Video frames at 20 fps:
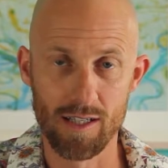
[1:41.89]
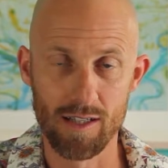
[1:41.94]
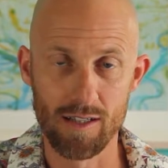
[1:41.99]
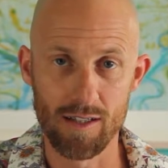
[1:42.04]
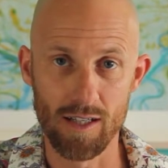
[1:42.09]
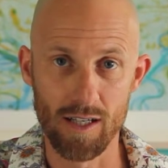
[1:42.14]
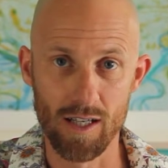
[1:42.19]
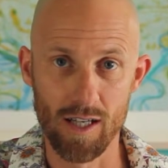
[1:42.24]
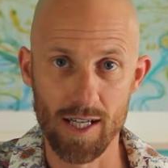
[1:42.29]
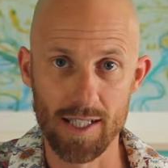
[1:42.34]

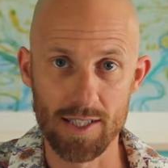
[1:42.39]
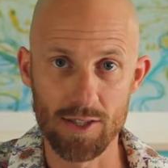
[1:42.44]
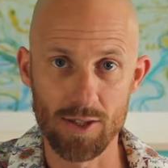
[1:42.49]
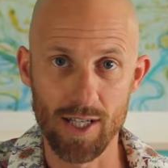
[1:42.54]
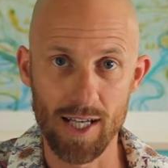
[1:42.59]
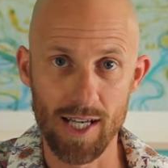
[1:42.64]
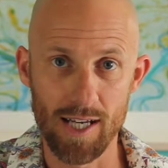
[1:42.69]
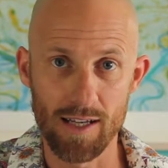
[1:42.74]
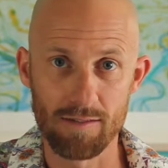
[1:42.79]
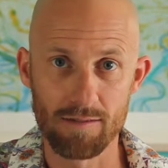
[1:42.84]
that lines could
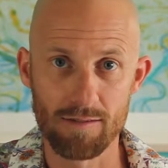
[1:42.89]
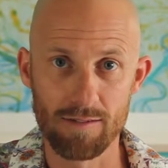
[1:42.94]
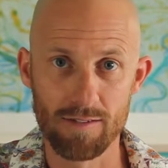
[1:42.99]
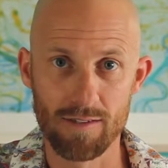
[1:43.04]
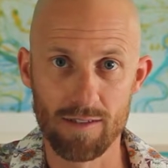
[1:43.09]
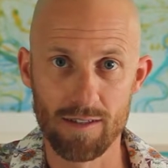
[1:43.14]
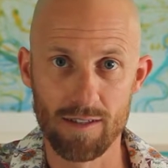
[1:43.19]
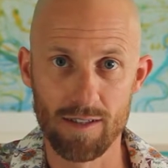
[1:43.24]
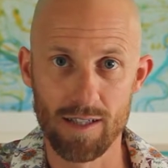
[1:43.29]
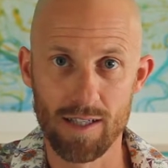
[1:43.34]
have
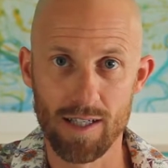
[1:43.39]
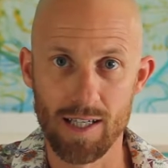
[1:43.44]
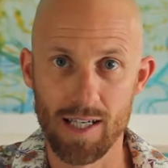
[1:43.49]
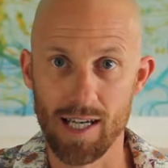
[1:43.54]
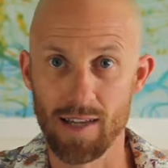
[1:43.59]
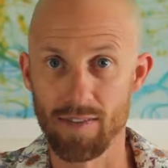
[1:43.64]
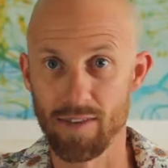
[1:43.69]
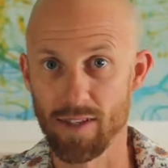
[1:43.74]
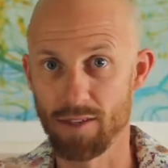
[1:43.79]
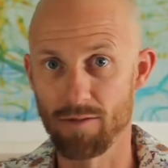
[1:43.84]

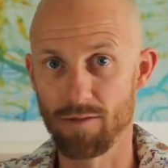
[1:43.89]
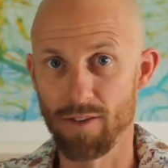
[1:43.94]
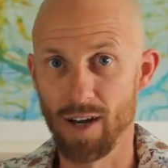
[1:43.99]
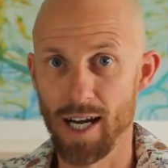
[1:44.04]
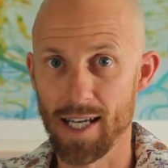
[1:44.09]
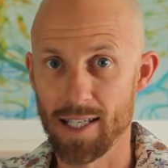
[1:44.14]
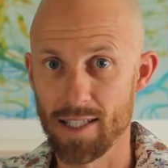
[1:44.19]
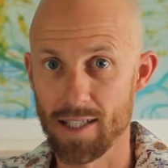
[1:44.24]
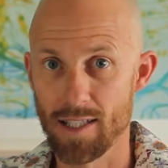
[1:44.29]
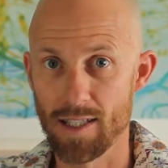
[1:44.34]
and the
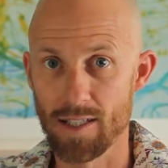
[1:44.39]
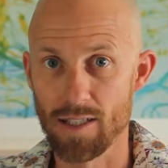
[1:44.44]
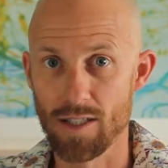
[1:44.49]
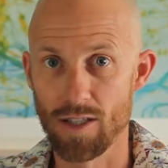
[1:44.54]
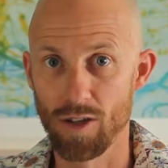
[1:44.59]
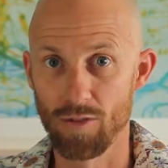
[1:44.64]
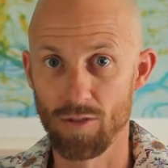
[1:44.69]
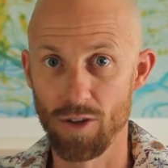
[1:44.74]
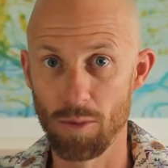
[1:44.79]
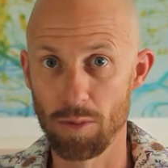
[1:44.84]
divisors
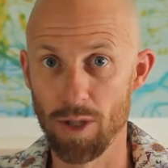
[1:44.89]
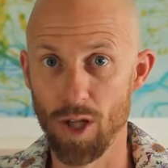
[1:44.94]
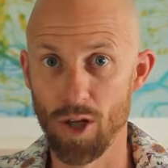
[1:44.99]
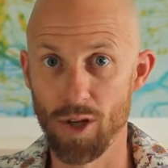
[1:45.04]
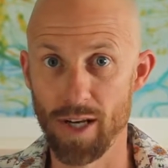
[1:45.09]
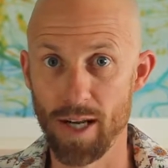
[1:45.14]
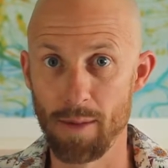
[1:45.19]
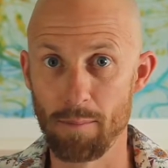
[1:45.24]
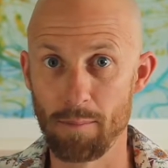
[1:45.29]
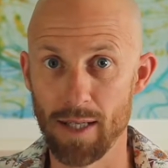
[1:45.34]
of the
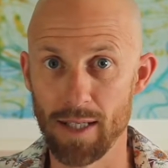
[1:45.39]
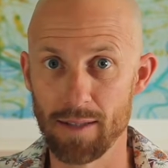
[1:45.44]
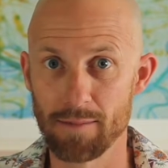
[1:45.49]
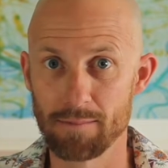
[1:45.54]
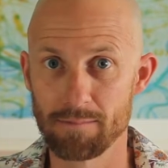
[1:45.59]
plot number.